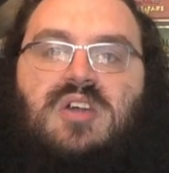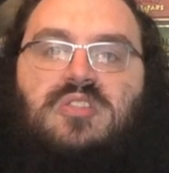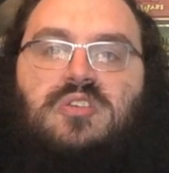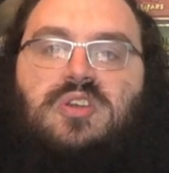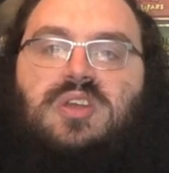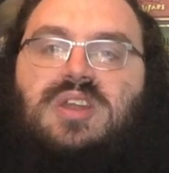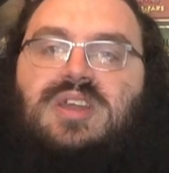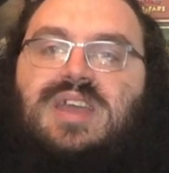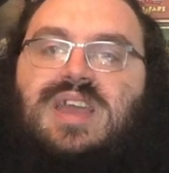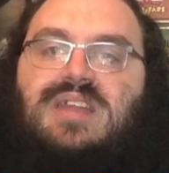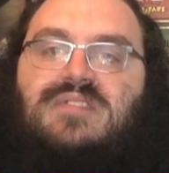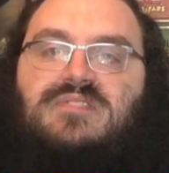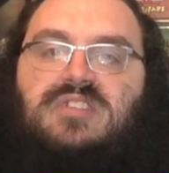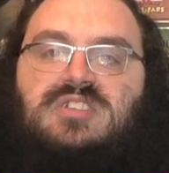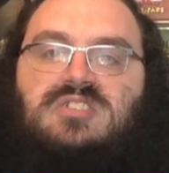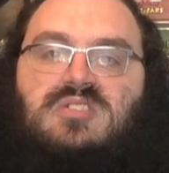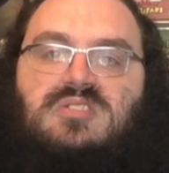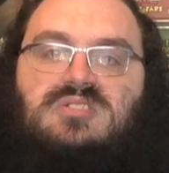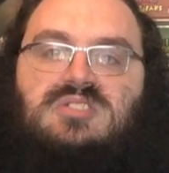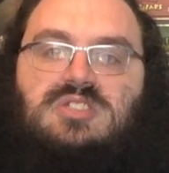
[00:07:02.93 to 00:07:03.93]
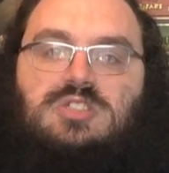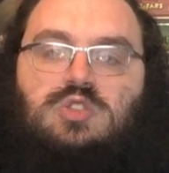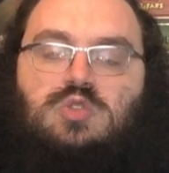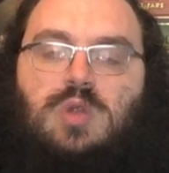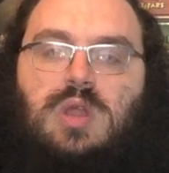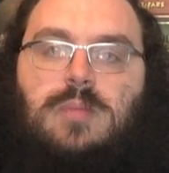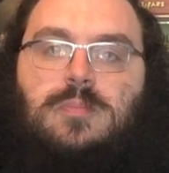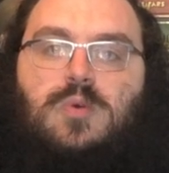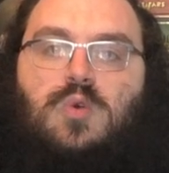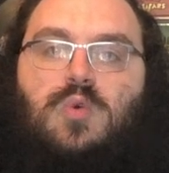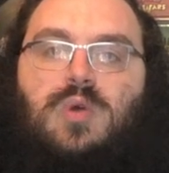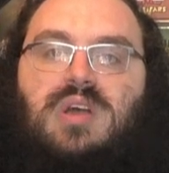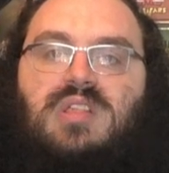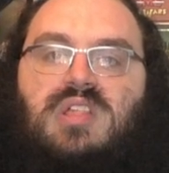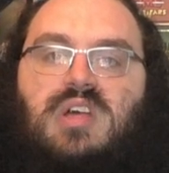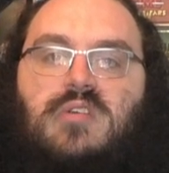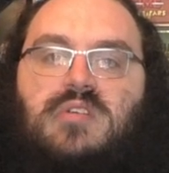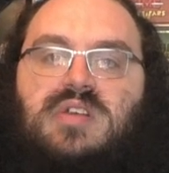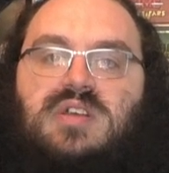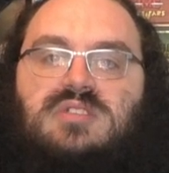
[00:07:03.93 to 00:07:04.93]
They're going to gain vigilance and trample,
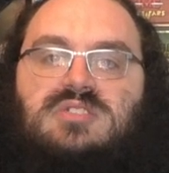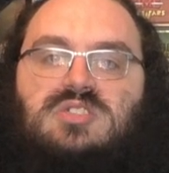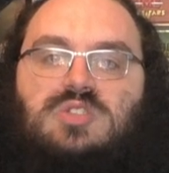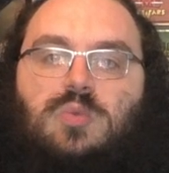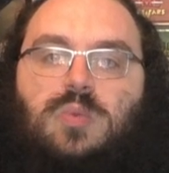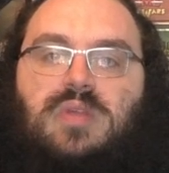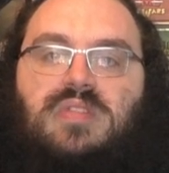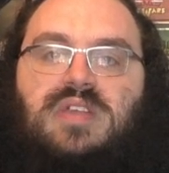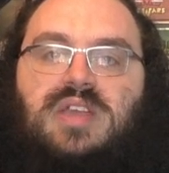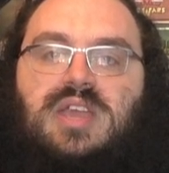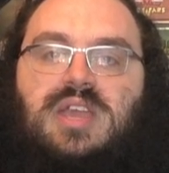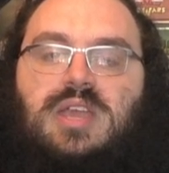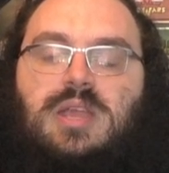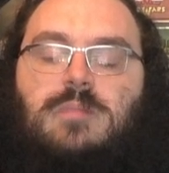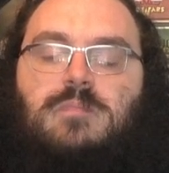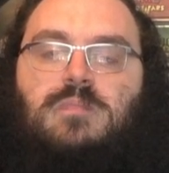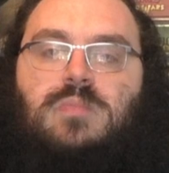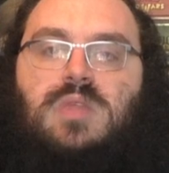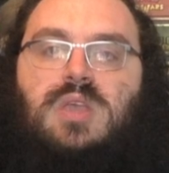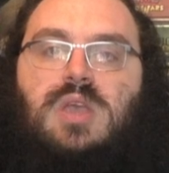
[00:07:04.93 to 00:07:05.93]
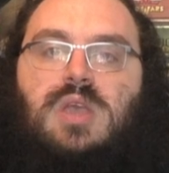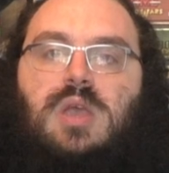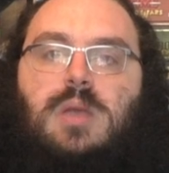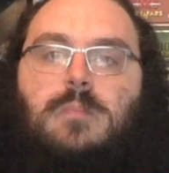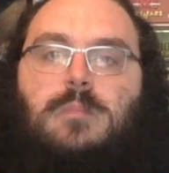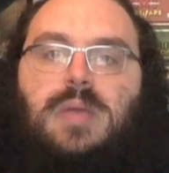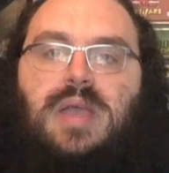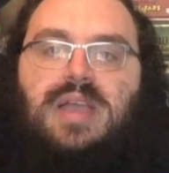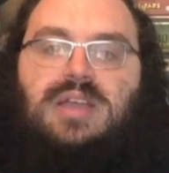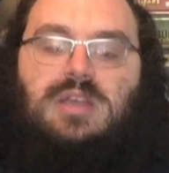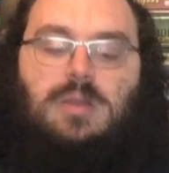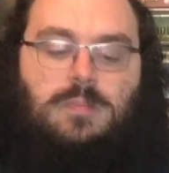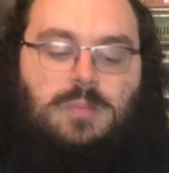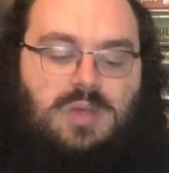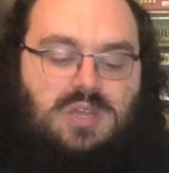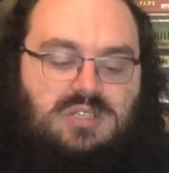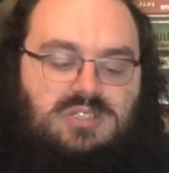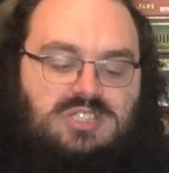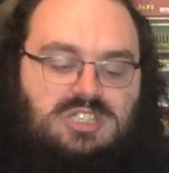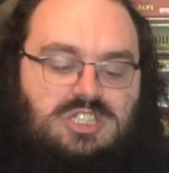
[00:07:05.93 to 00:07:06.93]
allowing us to really pack a
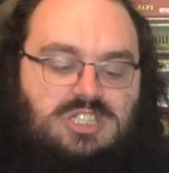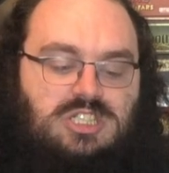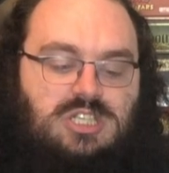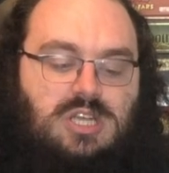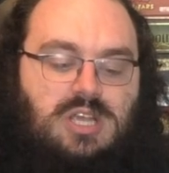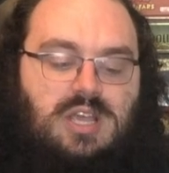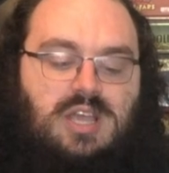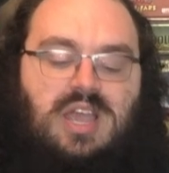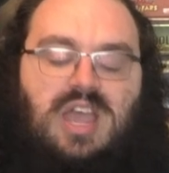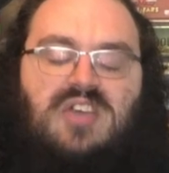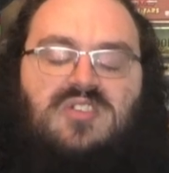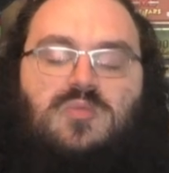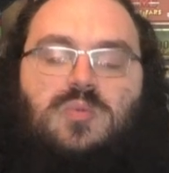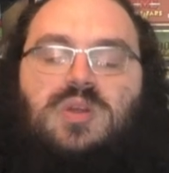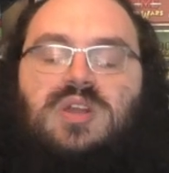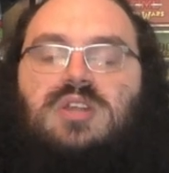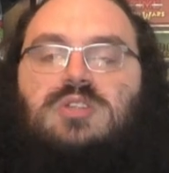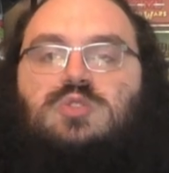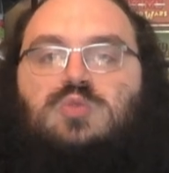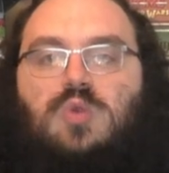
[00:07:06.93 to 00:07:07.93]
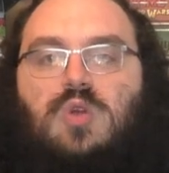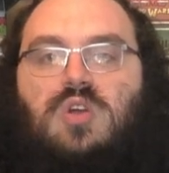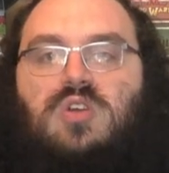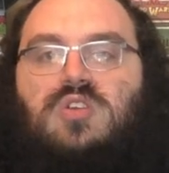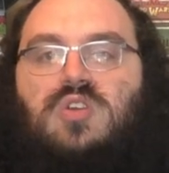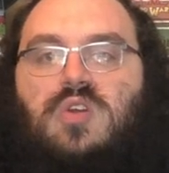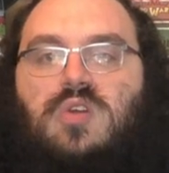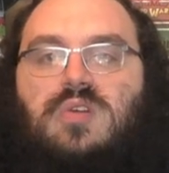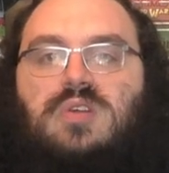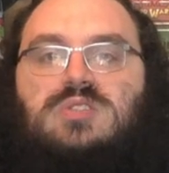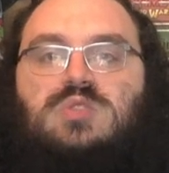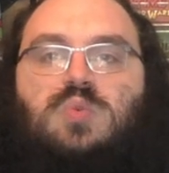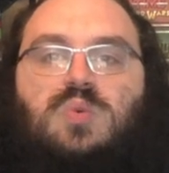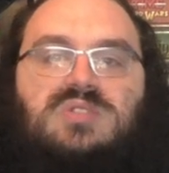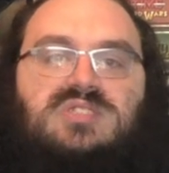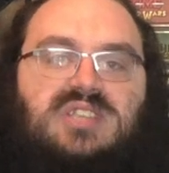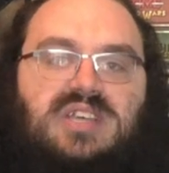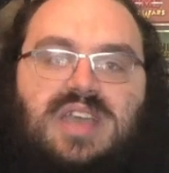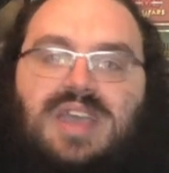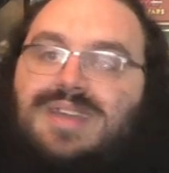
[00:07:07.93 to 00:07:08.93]
punch. And then we're going to draw cards,
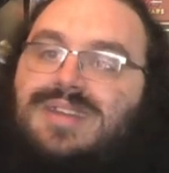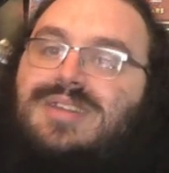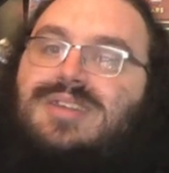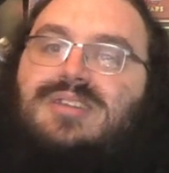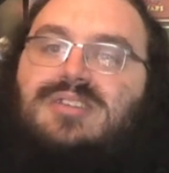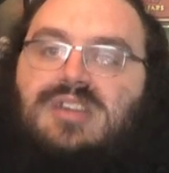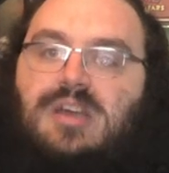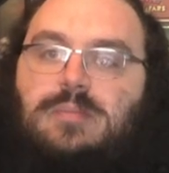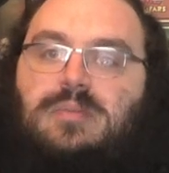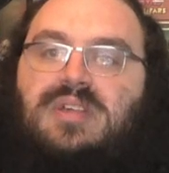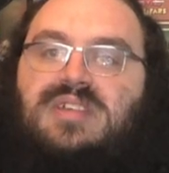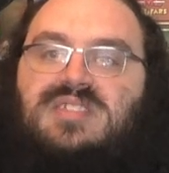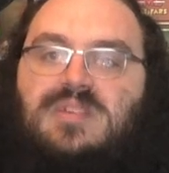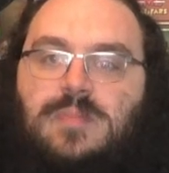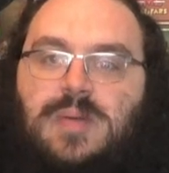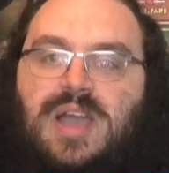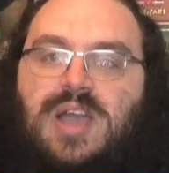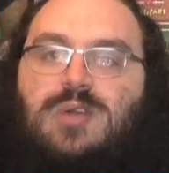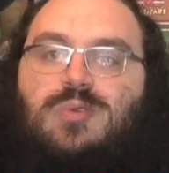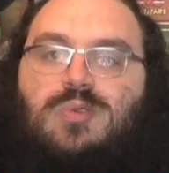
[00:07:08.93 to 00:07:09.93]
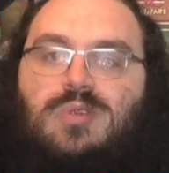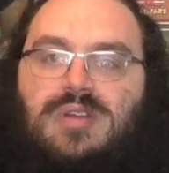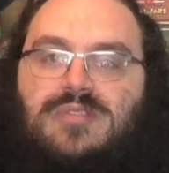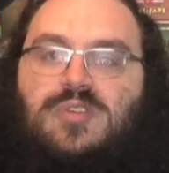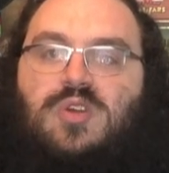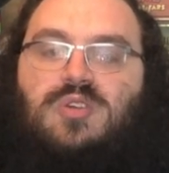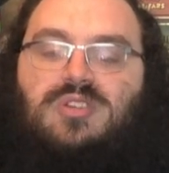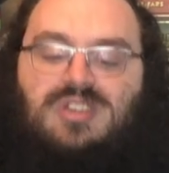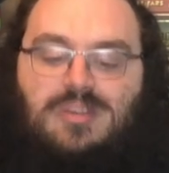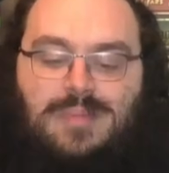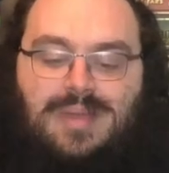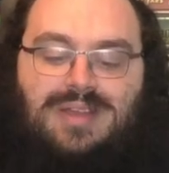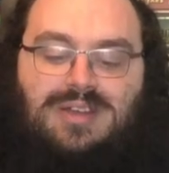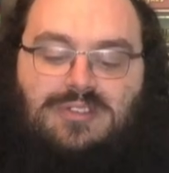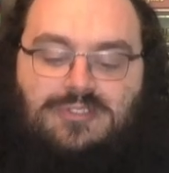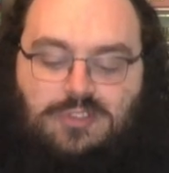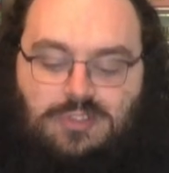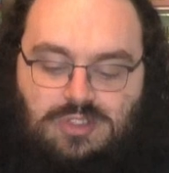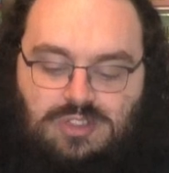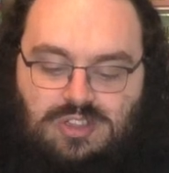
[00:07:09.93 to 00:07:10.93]
once again, doubling the power of our
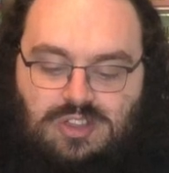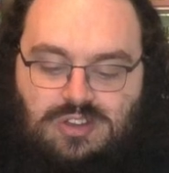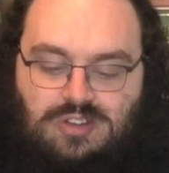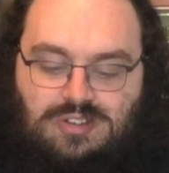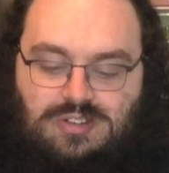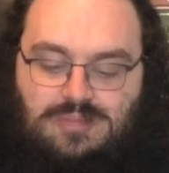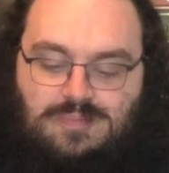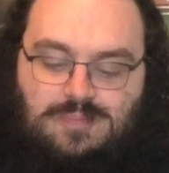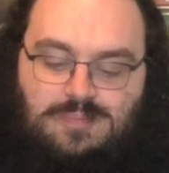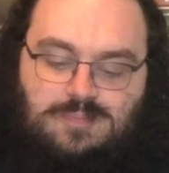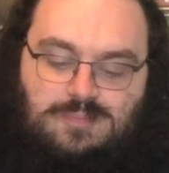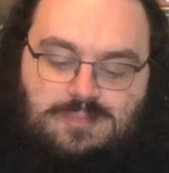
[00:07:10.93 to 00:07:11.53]
commander for the turn.